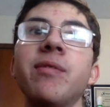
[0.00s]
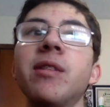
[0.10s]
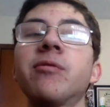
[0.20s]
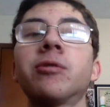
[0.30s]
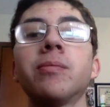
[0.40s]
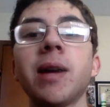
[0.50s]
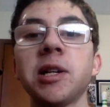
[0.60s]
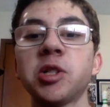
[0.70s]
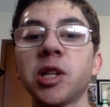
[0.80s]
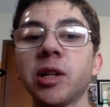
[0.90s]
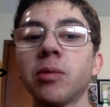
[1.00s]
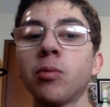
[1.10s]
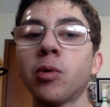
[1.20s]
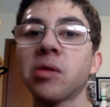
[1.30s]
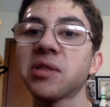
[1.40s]
of information
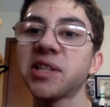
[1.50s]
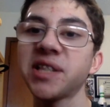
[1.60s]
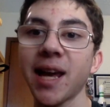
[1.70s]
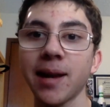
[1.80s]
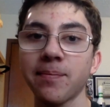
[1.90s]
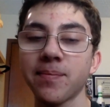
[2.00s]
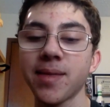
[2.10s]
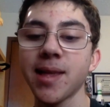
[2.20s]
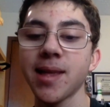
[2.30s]
worth saying.